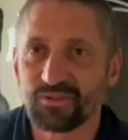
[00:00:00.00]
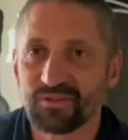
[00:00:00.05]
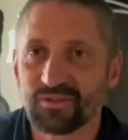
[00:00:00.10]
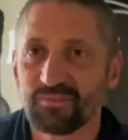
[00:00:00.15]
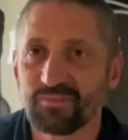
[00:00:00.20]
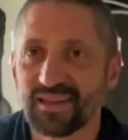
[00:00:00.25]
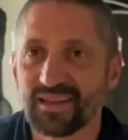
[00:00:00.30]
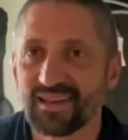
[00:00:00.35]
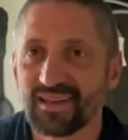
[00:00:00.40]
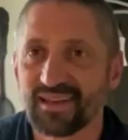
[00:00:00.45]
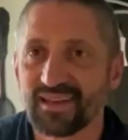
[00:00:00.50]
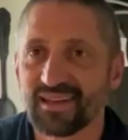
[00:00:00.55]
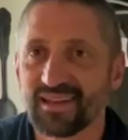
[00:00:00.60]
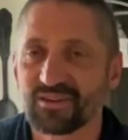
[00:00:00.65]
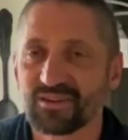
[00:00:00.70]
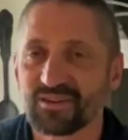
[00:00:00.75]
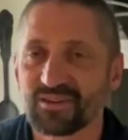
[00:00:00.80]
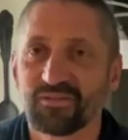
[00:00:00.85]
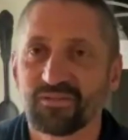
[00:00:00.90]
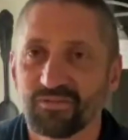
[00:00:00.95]
wouldn't be in
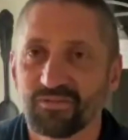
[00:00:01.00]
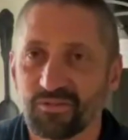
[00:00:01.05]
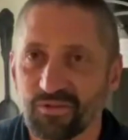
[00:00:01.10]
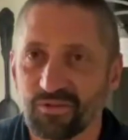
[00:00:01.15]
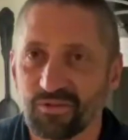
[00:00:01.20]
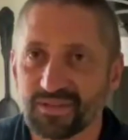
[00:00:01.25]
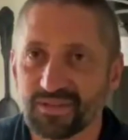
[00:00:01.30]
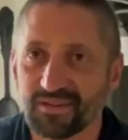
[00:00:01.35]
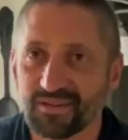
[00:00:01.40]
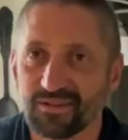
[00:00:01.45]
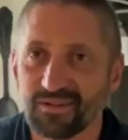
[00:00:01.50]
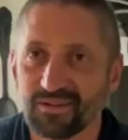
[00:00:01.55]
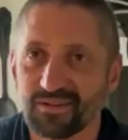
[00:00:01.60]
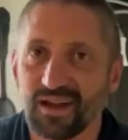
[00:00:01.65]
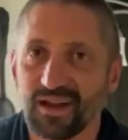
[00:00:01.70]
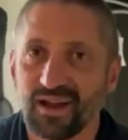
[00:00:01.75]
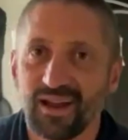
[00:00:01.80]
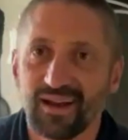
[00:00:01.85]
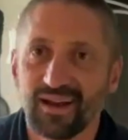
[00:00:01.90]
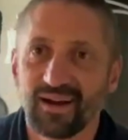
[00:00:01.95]
its current form. So
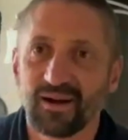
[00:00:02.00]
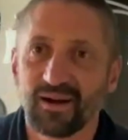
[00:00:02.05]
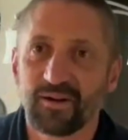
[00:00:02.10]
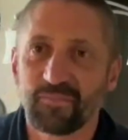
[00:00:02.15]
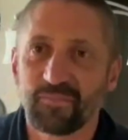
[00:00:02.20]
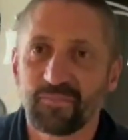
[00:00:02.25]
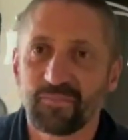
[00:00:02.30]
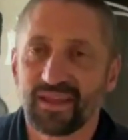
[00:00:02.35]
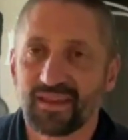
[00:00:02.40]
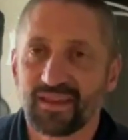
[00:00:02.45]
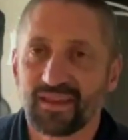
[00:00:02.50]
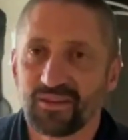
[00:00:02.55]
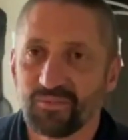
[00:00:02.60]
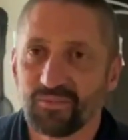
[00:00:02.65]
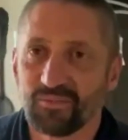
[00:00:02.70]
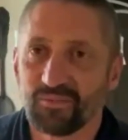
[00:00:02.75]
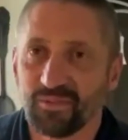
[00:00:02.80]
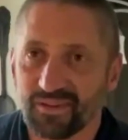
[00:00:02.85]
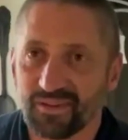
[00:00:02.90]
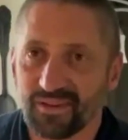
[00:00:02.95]
thank you
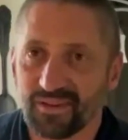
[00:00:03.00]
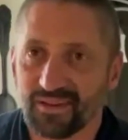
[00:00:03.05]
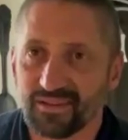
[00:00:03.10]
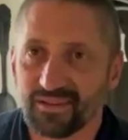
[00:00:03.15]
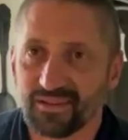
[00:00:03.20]
both.